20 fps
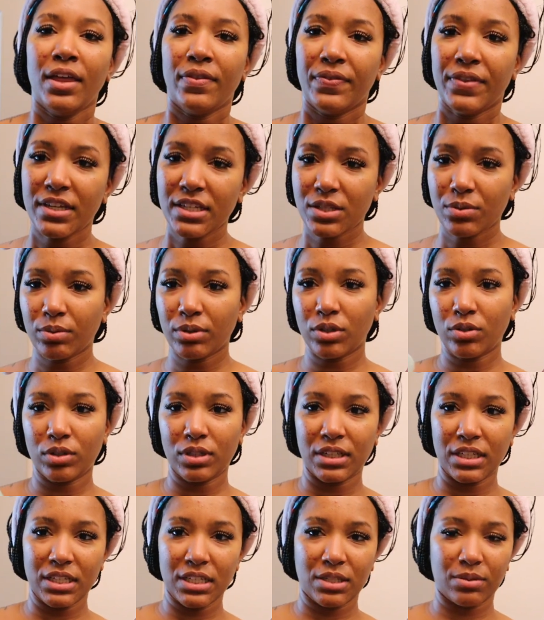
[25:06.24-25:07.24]
this one or
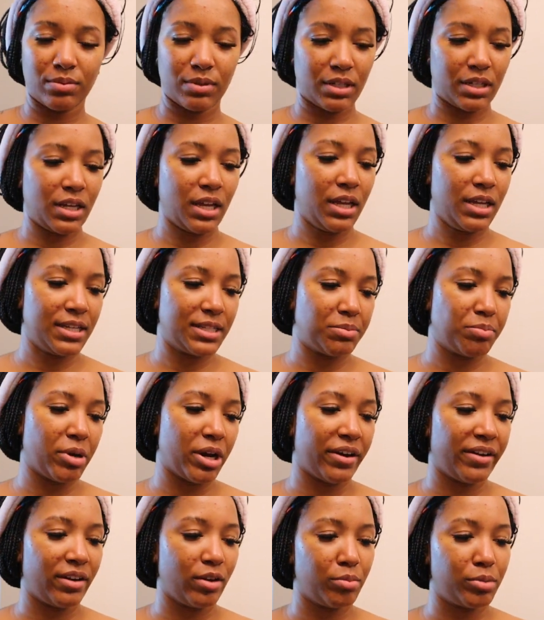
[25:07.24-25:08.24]
this one. It's
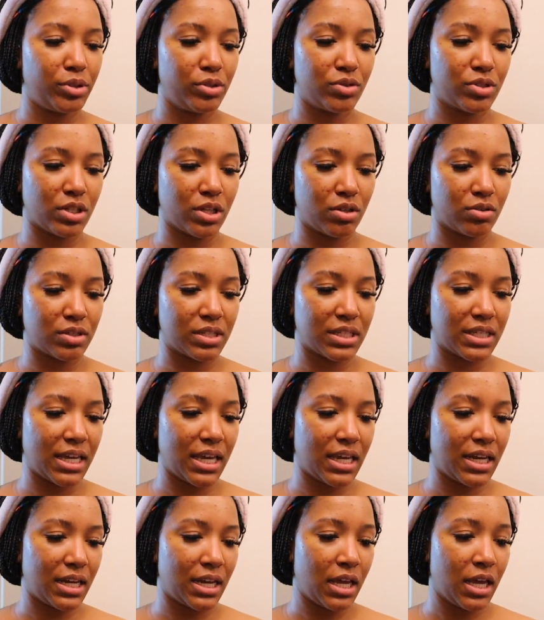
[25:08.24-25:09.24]
Mario Badescu
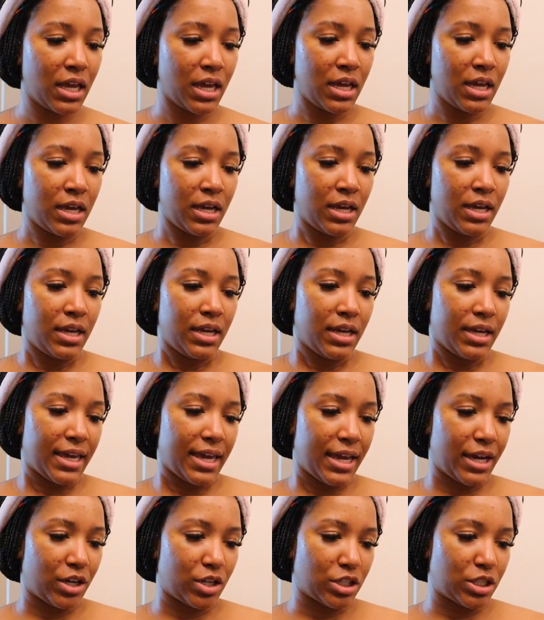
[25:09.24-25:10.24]
Skin
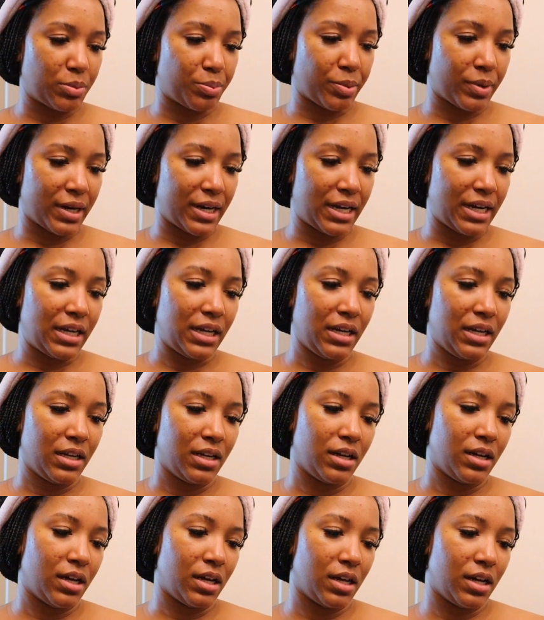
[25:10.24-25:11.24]
Care Spray.
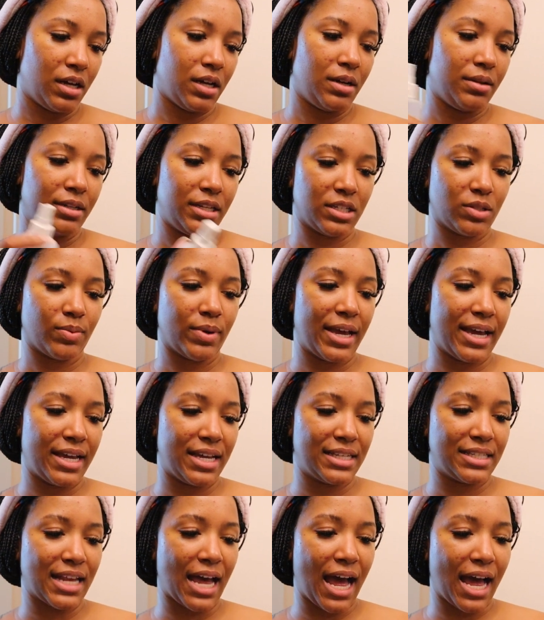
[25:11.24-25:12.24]
This one
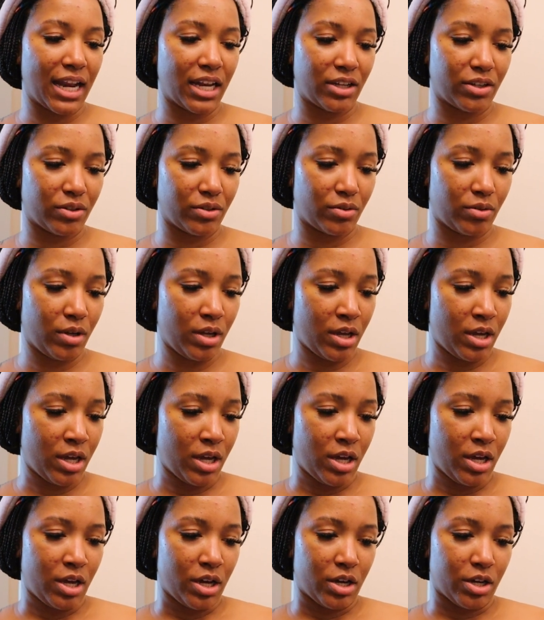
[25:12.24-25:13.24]
has aloe,
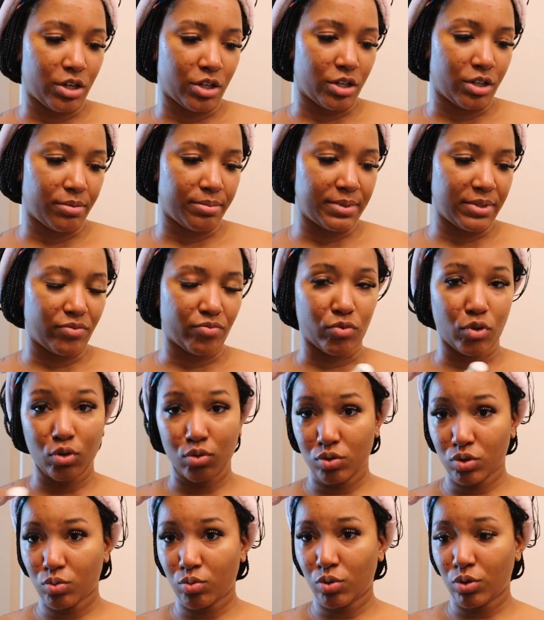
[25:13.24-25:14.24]
herbs, and
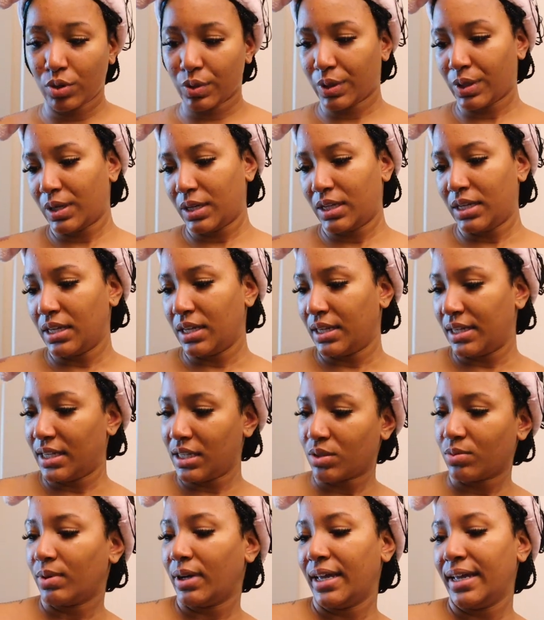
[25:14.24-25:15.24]
rose water. And then
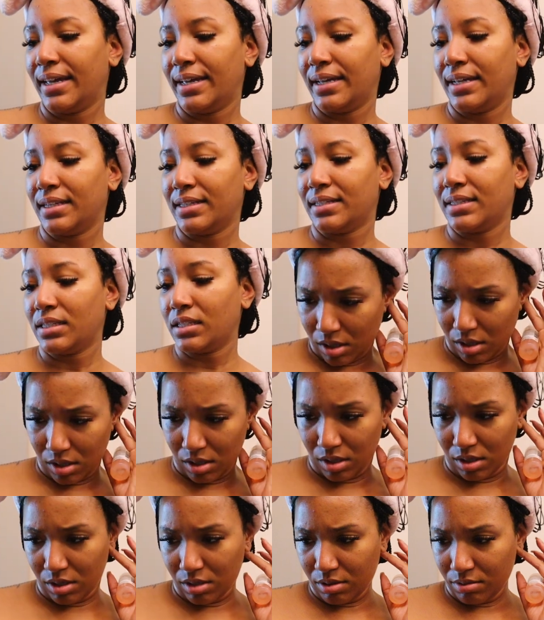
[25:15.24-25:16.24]
this one has,
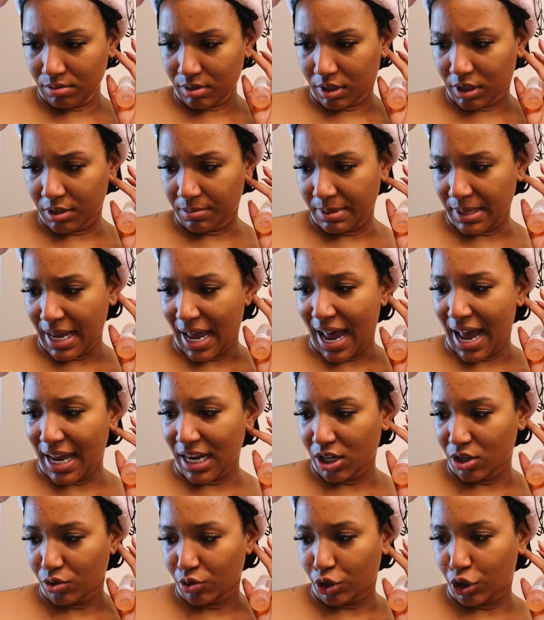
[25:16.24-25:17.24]
excuse me,
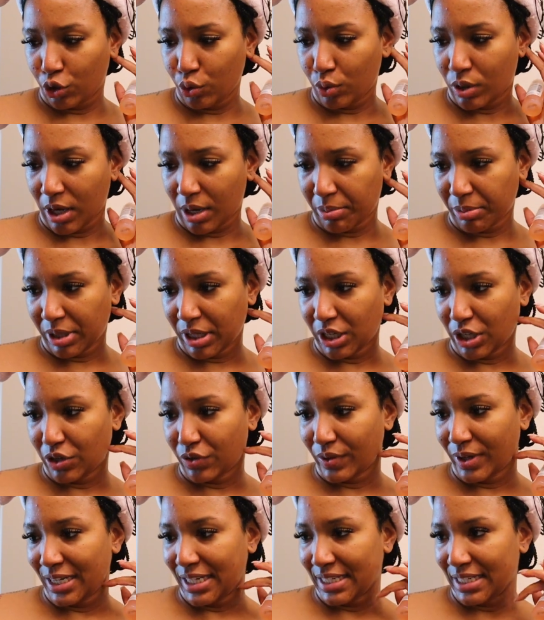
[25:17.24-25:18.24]
aloe, cucumber, and
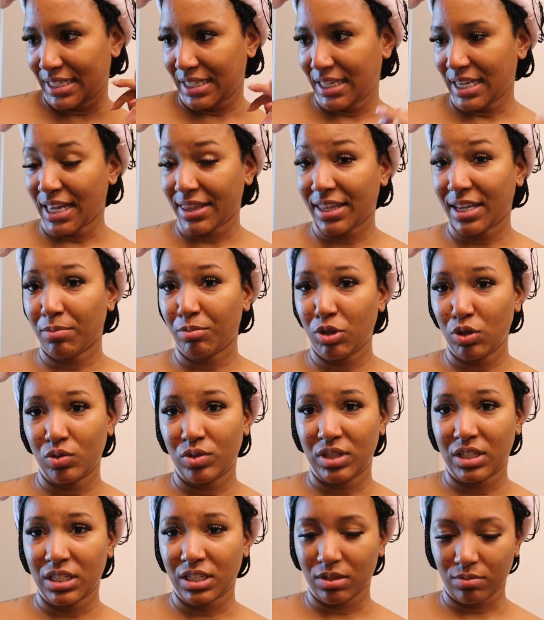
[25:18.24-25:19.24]
green tea. I think I'm gonna
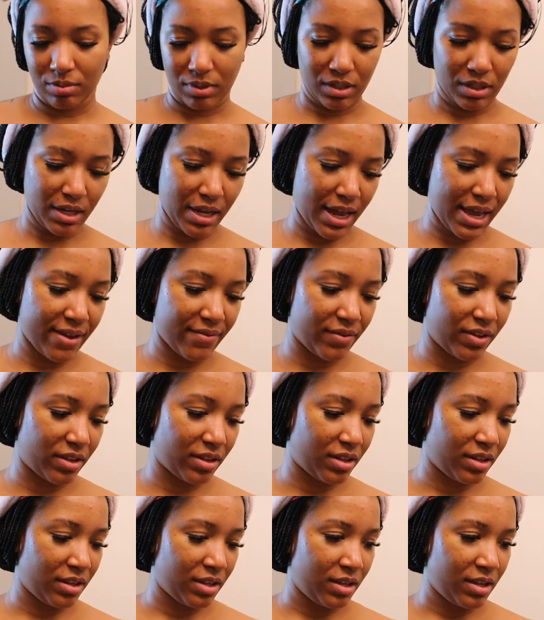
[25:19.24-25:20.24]
use this one. I haven't,